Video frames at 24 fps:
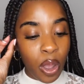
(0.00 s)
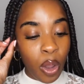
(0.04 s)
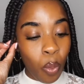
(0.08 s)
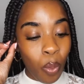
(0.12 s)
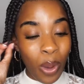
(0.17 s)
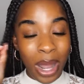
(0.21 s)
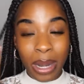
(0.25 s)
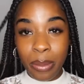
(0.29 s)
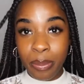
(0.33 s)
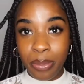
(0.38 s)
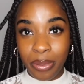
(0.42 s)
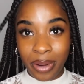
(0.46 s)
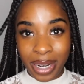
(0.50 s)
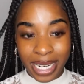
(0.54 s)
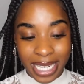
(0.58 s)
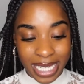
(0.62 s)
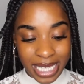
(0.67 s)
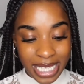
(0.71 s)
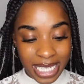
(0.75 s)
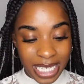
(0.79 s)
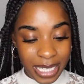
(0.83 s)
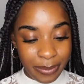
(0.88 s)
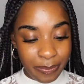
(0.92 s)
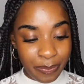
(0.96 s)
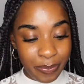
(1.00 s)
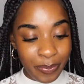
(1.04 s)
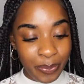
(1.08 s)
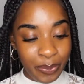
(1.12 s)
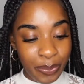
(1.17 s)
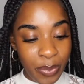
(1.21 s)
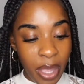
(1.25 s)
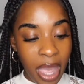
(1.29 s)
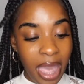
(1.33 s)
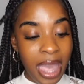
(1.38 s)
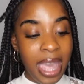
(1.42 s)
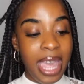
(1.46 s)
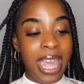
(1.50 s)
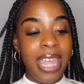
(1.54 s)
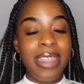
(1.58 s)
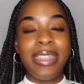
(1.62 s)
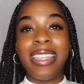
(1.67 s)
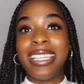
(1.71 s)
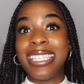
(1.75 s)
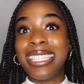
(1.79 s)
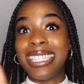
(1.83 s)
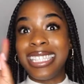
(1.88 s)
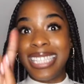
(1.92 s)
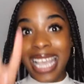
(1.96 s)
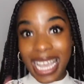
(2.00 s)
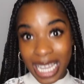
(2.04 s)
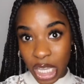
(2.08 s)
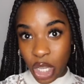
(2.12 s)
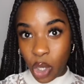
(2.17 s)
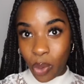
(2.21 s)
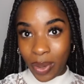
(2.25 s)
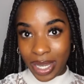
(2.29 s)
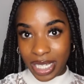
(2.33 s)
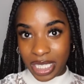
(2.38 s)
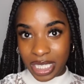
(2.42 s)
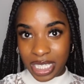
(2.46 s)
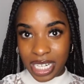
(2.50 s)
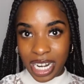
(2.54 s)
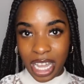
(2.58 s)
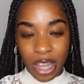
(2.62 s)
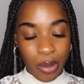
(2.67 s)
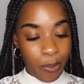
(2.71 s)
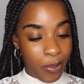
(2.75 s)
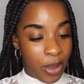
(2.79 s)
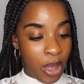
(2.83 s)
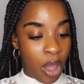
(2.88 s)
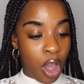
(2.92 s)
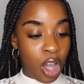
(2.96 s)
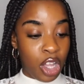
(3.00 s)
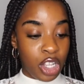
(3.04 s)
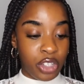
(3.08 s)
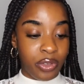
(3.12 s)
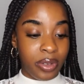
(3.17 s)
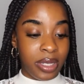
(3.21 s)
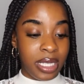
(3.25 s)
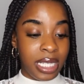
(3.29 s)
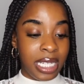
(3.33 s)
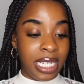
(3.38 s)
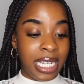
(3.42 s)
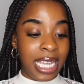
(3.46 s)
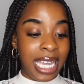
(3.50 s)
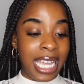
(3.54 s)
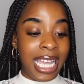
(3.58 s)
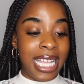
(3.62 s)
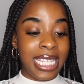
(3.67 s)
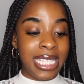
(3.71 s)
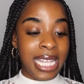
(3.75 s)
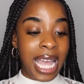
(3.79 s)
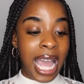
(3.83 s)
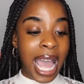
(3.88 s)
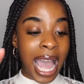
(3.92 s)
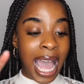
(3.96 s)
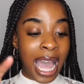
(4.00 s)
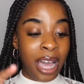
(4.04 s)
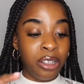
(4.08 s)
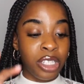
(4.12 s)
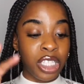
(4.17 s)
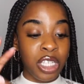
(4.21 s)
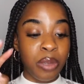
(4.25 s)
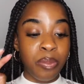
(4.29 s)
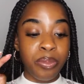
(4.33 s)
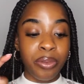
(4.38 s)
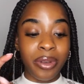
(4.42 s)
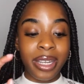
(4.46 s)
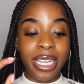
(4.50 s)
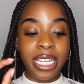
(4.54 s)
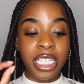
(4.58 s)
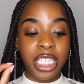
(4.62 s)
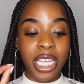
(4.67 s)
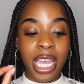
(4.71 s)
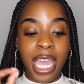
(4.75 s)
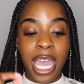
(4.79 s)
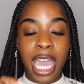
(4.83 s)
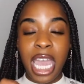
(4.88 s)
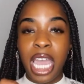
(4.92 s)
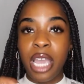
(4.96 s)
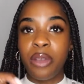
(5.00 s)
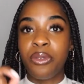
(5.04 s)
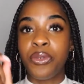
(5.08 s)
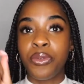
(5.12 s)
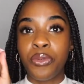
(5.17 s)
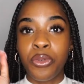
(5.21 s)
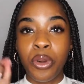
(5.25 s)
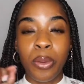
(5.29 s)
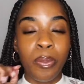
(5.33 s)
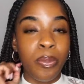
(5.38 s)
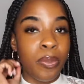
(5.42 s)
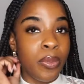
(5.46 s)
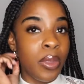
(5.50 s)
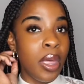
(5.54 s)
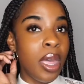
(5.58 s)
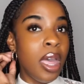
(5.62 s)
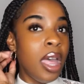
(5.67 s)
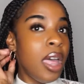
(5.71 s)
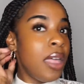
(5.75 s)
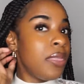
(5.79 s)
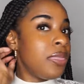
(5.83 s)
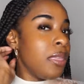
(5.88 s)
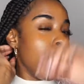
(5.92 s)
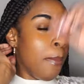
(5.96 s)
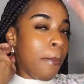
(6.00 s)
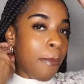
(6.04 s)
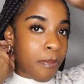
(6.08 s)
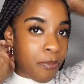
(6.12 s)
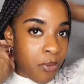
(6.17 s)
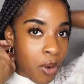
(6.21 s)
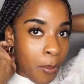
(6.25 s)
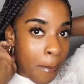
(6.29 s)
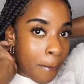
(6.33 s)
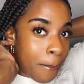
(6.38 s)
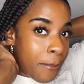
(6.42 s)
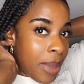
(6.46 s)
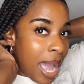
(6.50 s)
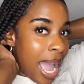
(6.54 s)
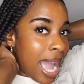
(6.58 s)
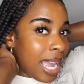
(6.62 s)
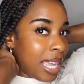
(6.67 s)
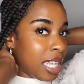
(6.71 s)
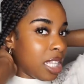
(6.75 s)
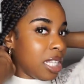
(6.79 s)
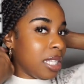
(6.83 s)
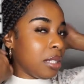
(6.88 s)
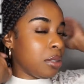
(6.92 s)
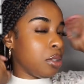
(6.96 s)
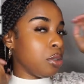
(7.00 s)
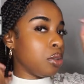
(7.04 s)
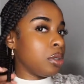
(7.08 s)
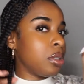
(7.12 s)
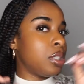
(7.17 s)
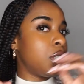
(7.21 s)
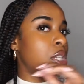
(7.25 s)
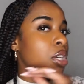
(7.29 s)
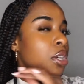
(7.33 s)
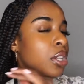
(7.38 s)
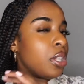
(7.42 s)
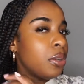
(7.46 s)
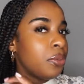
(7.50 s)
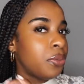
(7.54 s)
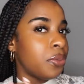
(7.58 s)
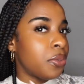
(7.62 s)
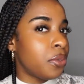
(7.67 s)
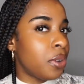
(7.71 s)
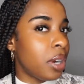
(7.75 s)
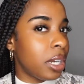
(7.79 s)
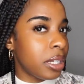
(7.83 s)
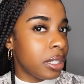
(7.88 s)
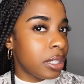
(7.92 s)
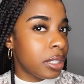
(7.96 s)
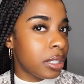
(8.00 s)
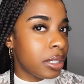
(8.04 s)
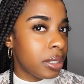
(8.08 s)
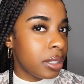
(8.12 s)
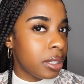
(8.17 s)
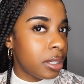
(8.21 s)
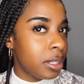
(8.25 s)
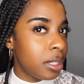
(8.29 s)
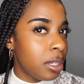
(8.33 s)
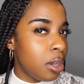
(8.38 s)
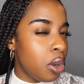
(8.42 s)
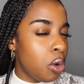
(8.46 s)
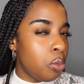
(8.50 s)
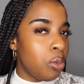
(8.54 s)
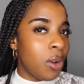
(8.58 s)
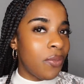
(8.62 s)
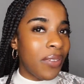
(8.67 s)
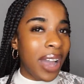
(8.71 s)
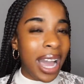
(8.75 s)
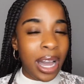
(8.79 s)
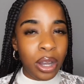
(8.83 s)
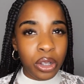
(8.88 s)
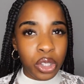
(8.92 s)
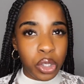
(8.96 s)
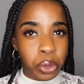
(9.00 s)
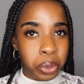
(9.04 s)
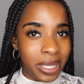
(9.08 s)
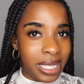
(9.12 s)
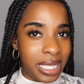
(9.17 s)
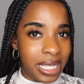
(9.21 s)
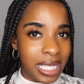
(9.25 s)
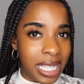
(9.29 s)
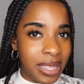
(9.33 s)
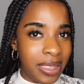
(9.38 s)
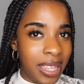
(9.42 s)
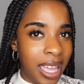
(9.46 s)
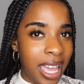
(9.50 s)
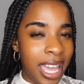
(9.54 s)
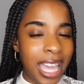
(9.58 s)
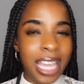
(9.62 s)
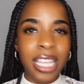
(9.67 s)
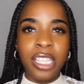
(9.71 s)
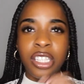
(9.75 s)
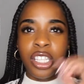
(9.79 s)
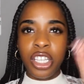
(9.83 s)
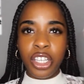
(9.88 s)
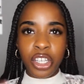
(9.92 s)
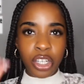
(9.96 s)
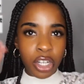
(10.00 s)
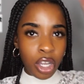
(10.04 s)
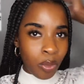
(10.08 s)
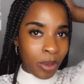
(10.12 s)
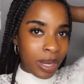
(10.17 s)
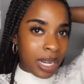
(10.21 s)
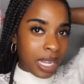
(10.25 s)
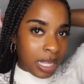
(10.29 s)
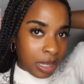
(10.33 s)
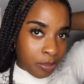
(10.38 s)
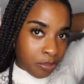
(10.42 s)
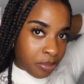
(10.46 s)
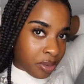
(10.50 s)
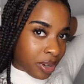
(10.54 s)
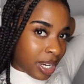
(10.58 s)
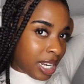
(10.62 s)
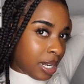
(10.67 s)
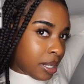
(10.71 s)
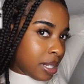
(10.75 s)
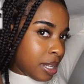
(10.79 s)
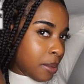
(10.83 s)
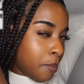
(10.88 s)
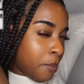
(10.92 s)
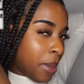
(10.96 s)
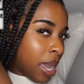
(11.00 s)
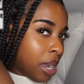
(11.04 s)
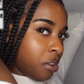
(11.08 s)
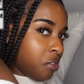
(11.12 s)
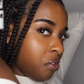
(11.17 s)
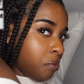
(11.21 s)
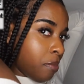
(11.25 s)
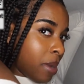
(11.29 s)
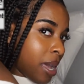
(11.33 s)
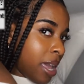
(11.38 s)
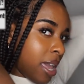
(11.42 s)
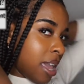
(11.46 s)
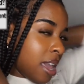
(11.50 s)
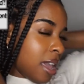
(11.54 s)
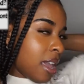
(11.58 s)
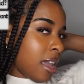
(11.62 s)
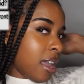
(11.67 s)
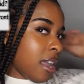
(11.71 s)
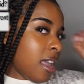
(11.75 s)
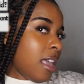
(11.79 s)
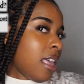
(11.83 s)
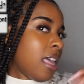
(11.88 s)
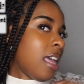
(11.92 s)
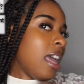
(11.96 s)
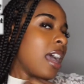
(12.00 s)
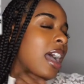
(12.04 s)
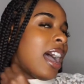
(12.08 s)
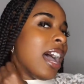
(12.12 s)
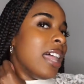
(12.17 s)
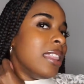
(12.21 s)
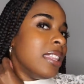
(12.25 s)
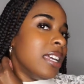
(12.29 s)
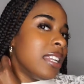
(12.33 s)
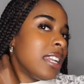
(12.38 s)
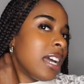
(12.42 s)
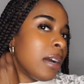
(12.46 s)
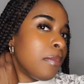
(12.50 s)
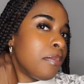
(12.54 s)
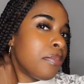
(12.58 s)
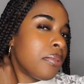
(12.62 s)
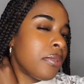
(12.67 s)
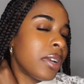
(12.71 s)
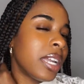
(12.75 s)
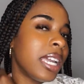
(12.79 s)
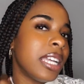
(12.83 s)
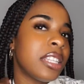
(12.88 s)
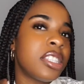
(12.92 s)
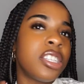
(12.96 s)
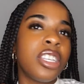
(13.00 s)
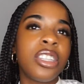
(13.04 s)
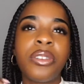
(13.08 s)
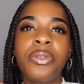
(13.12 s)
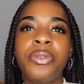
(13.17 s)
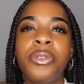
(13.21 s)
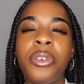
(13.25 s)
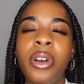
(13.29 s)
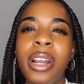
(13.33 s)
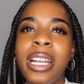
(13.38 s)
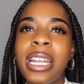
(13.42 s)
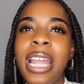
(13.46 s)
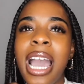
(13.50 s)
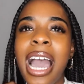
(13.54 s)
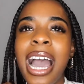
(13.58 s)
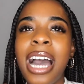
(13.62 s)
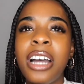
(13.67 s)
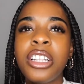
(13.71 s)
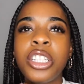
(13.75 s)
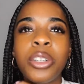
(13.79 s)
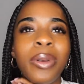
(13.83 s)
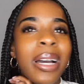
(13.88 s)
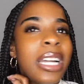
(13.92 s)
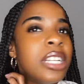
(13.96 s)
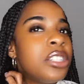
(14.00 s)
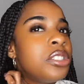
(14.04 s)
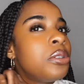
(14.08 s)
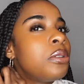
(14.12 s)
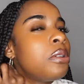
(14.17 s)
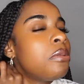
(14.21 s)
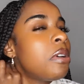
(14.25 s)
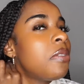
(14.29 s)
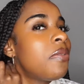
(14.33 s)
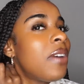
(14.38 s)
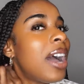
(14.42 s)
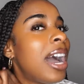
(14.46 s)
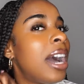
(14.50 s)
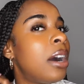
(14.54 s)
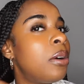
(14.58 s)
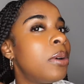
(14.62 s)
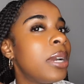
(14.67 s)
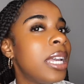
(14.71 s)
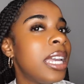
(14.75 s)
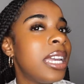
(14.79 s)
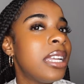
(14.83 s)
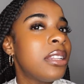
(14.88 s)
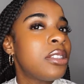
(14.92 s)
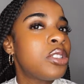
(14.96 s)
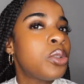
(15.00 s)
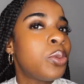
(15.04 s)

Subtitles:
when braiding. The second question I'll be answering today is how to braid your hair from back to the front without twisting the hair. So you know when I braid the back of my hair and then I bring it to the front, how do I do it without it